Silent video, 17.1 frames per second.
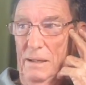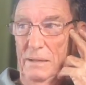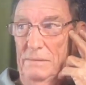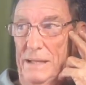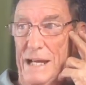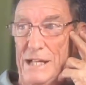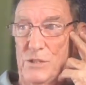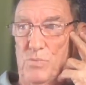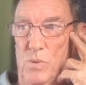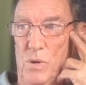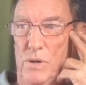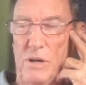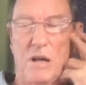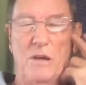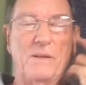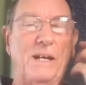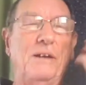That's
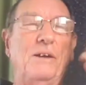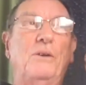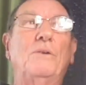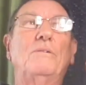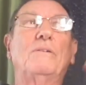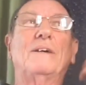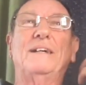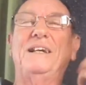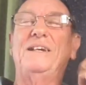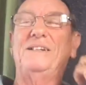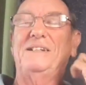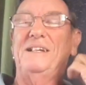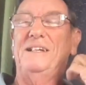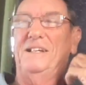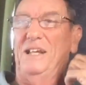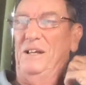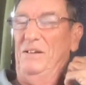worse. He
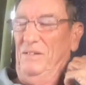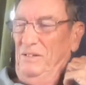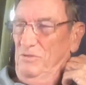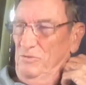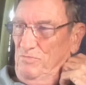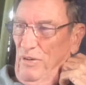did.